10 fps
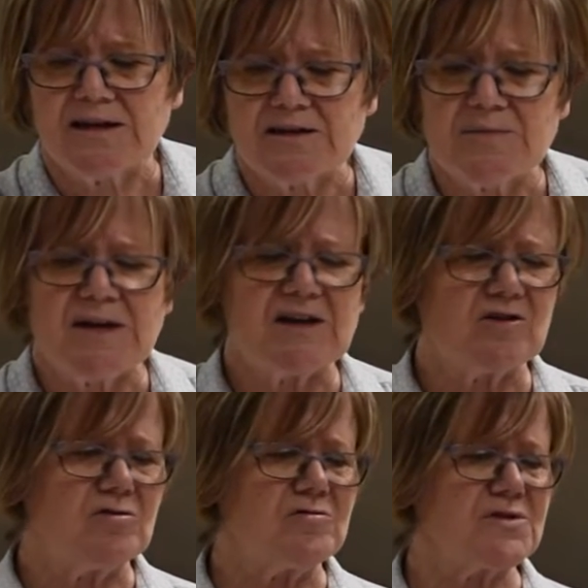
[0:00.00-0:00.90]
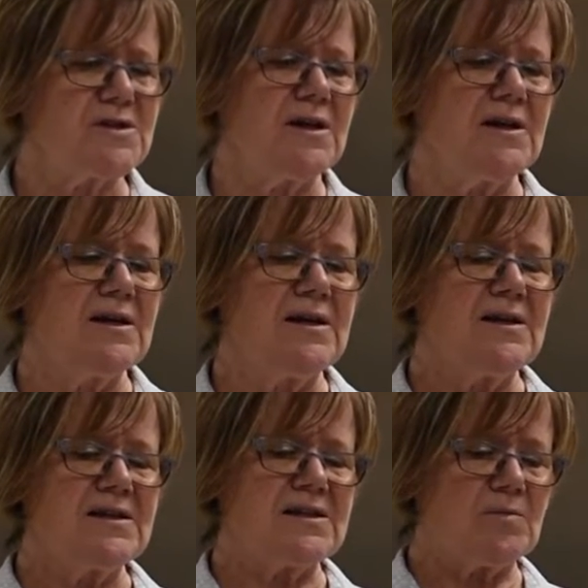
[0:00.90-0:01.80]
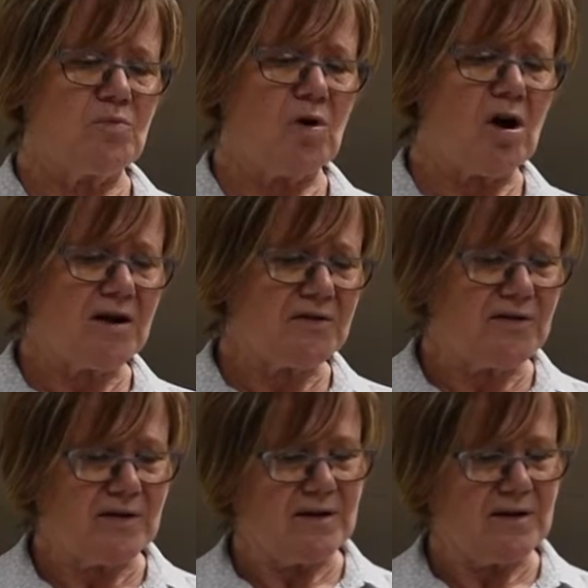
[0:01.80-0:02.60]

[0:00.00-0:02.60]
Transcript: tomatoes, some broth.